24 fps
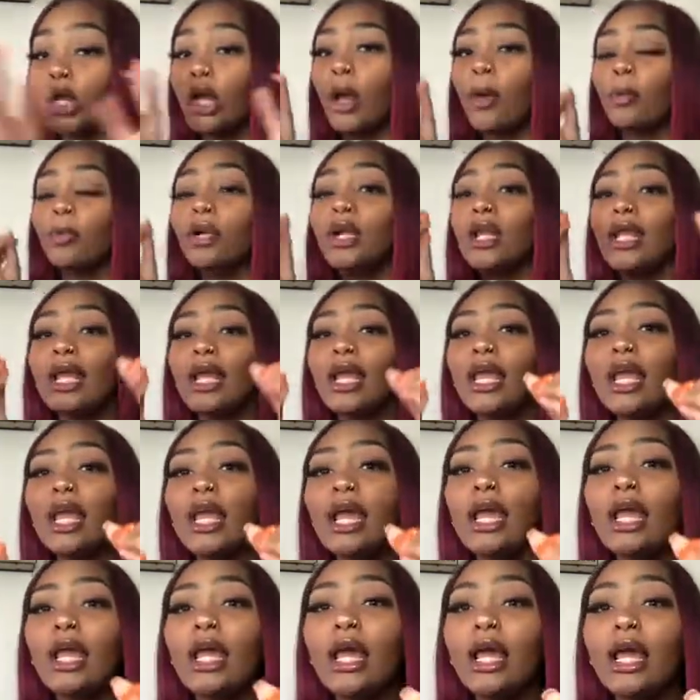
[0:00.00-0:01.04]

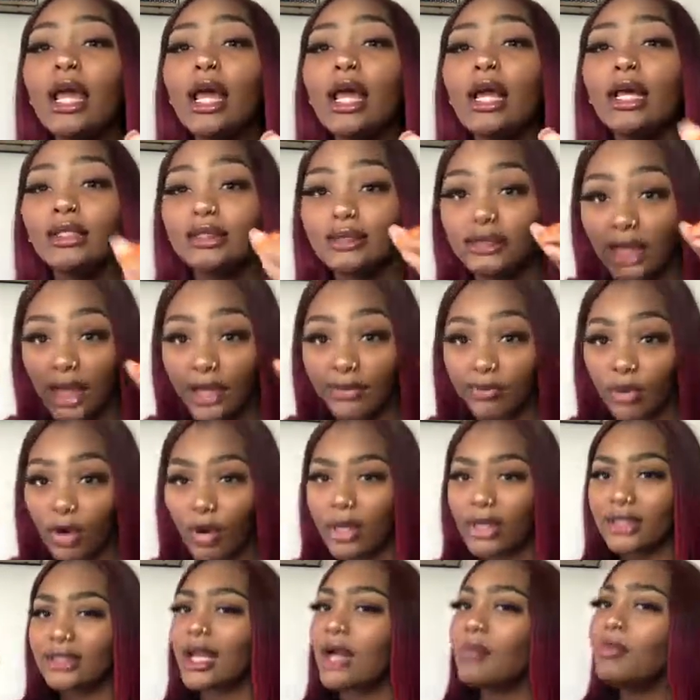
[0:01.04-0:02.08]
Please stay
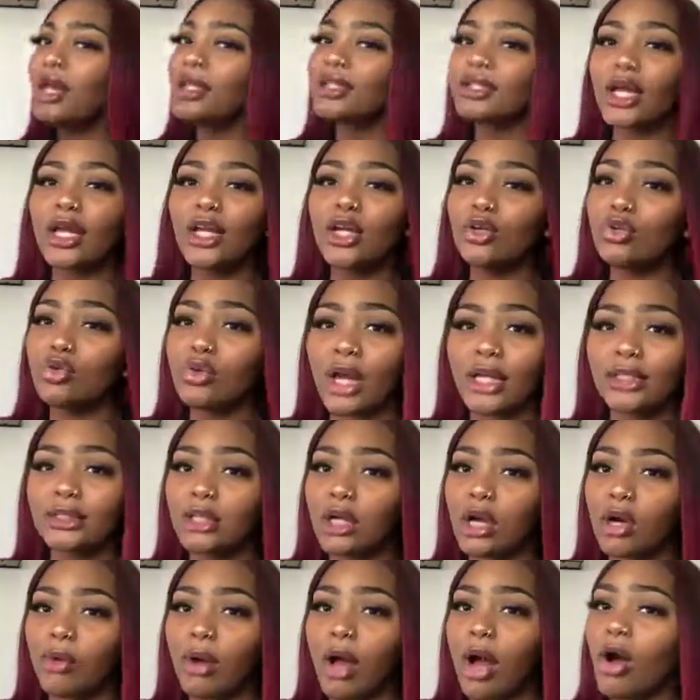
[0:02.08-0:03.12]
focused. I'm not telling you not to
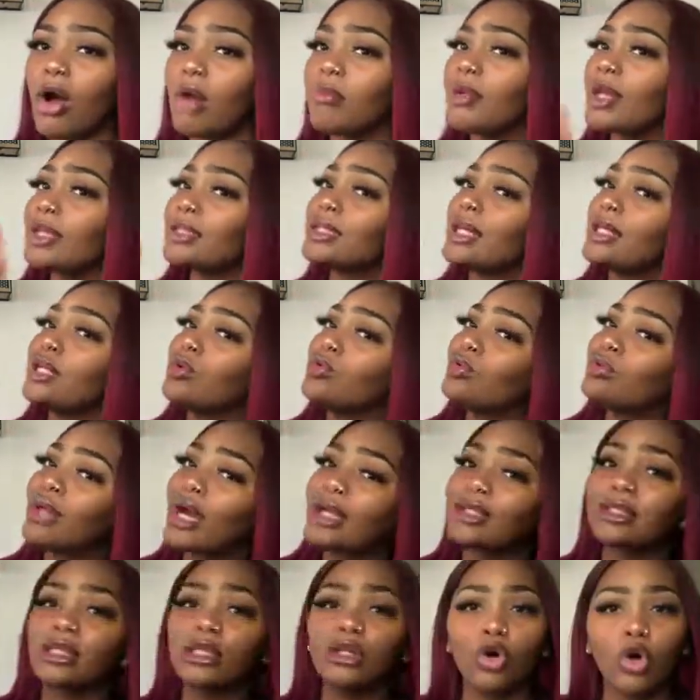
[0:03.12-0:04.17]
go out. I'm not telling you not
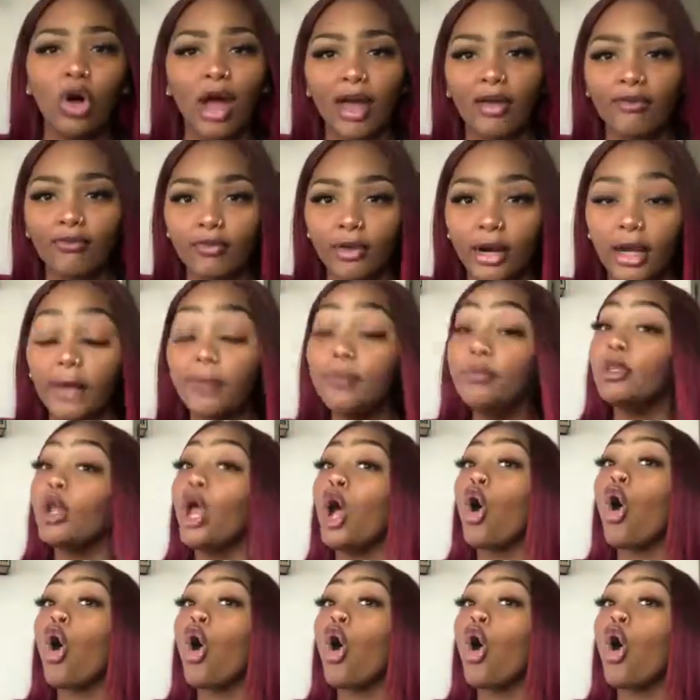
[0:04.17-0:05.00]
to go have fun.